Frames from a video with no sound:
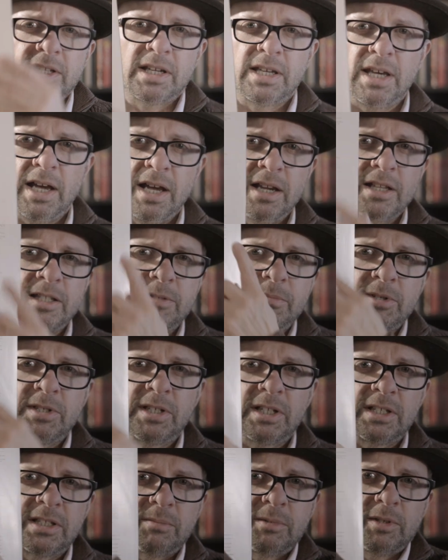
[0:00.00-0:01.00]
Again, it's
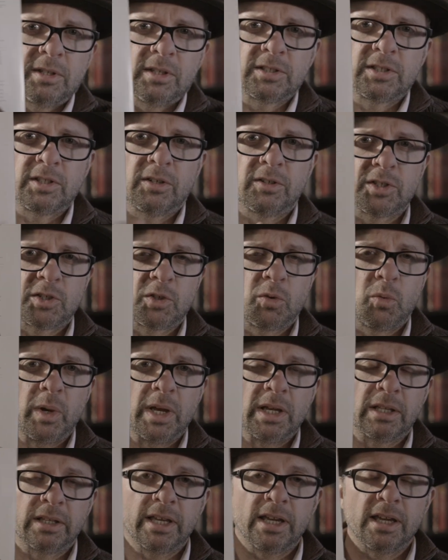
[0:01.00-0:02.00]
missing some of those little
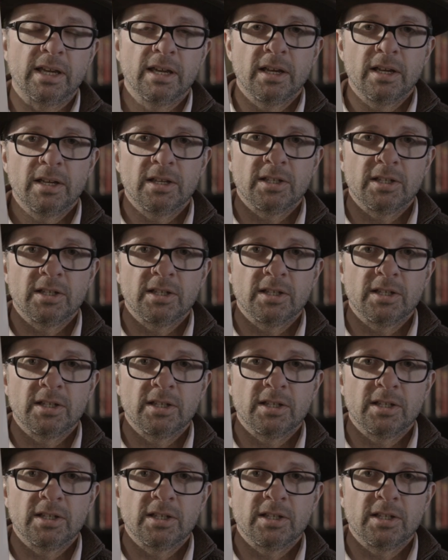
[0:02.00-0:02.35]
squiggly